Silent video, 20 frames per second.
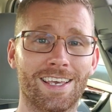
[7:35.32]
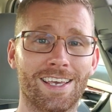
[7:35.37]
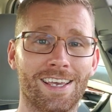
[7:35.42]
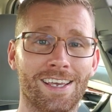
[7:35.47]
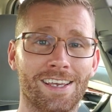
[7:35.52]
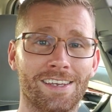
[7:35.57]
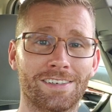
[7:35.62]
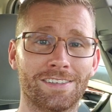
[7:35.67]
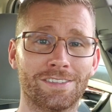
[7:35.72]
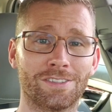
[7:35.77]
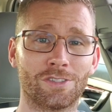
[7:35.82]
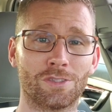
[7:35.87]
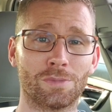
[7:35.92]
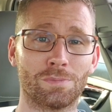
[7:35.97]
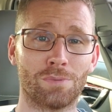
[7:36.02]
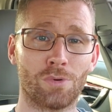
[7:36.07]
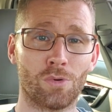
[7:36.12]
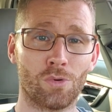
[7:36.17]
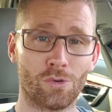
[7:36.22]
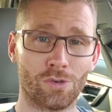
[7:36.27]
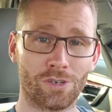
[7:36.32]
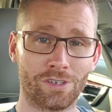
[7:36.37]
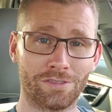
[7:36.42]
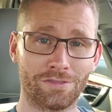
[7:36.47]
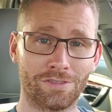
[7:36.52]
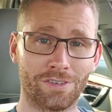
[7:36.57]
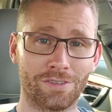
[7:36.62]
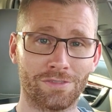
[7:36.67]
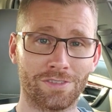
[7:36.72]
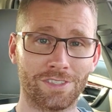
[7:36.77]
and is
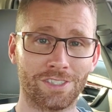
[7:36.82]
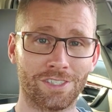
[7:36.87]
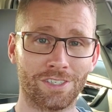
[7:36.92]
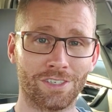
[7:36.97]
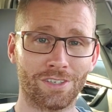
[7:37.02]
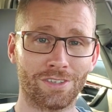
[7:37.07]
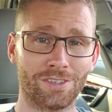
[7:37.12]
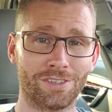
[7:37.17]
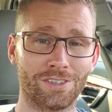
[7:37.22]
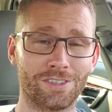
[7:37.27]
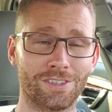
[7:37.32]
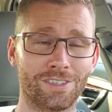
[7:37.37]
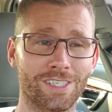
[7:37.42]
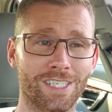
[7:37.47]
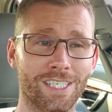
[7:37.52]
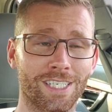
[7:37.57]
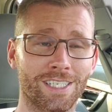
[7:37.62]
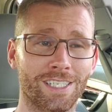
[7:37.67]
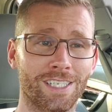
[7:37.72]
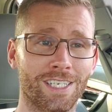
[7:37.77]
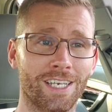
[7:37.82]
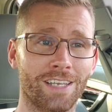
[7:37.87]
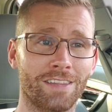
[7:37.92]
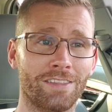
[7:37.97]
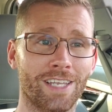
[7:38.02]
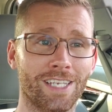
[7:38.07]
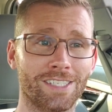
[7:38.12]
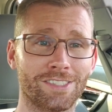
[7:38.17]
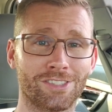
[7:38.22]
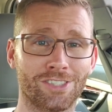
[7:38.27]
supportive of each other,
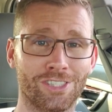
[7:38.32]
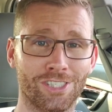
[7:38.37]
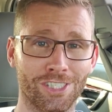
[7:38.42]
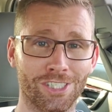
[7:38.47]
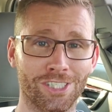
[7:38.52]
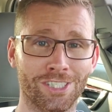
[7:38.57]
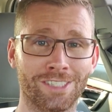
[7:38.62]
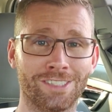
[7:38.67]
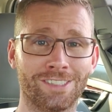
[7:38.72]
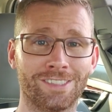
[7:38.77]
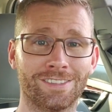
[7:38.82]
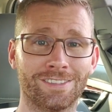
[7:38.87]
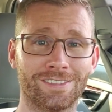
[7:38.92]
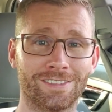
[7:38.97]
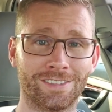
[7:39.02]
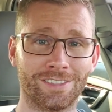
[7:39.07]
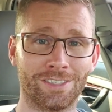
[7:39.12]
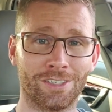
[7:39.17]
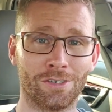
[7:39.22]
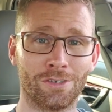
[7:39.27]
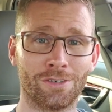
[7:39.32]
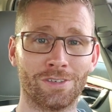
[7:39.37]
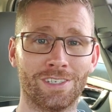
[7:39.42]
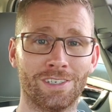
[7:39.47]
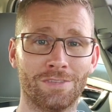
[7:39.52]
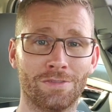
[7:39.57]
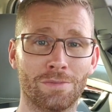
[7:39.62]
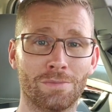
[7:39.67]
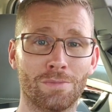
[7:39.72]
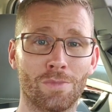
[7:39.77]
and that's good. You know,
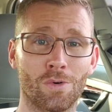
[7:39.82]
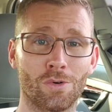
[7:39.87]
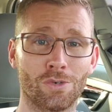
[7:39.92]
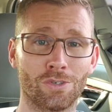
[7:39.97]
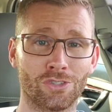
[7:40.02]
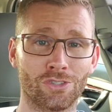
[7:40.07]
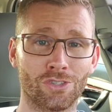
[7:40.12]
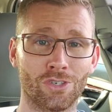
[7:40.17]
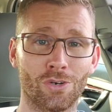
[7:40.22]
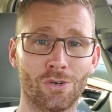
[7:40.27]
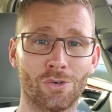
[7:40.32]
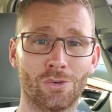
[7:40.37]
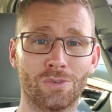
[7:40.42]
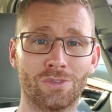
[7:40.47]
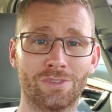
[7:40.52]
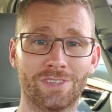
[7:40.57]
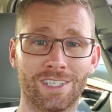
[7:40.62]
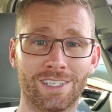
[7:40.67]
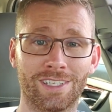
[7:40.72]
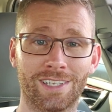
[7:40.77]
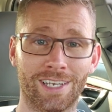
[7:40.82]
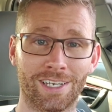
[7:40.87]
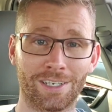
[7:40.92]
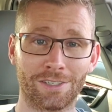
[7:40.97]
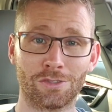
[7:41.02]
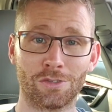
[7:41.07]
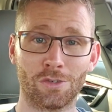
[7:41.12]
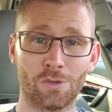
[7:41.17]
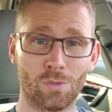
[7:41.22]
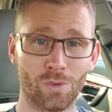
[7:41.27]
even more so than the
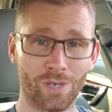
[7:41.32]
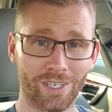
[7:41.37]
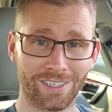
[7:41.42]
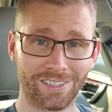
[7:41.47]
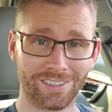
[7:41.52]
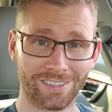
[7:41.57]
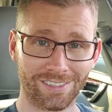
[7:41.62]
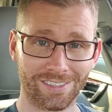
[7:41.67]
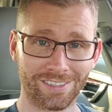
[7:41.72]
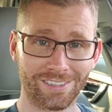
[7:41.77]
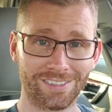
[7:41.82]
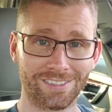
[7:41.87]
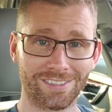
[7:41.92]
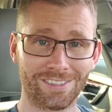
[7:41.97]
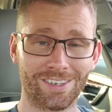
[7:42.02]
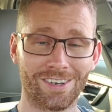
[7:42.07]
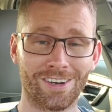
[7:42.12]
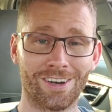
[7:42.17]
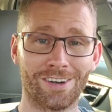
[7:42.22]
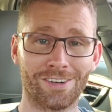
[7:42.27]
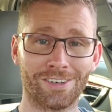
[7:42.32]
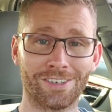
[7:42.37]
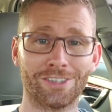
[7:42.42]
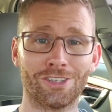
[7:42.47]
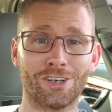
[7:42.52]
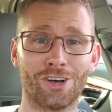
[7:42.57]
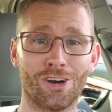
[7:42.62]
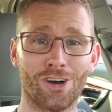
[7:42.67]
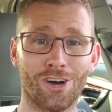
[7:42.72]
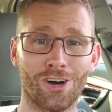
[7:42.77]
actual witnesses are in
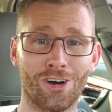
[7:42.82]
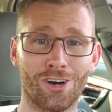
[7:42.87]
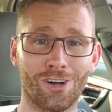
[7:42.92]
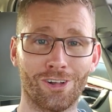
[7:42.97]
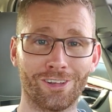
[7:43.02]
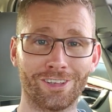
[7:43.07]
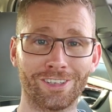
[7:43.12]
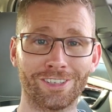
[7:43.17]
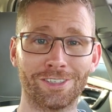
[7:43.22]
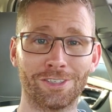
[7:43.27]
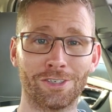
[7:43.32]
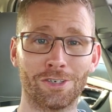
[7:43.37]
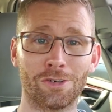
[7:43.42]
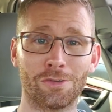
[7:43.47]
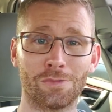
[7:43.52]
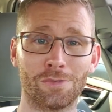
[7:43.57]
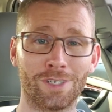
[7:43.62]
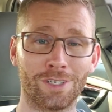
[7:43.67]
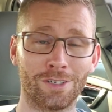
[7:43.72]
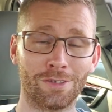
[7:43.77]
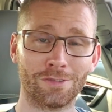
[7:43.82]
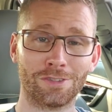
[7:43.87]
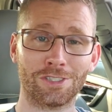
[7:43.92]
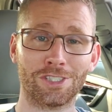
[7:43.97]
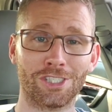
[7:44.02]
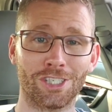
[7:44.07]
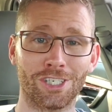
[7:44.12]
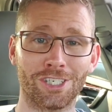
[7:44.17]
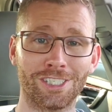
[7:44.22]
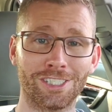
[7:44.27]
the hall. You know, we don't
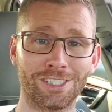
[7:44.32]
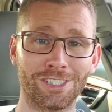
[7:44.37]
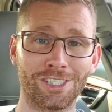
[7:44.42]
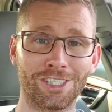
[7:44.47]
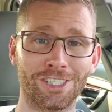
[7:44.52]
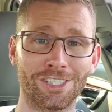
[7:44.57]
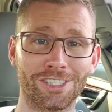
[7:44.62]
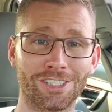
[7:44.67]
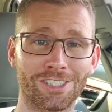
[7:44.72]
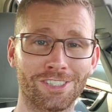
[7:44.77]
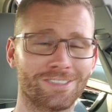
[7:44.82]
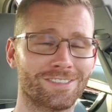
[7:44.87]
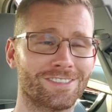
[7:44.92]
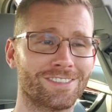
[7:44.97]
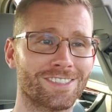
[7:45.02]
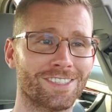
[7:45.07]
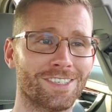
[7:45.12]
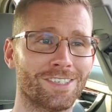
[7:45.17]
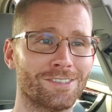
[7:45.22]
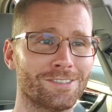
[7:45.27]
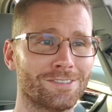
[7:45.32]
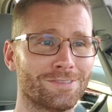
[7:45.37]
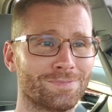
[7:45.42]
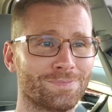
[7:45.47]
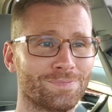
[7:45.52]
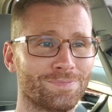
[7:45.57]
shun each other. So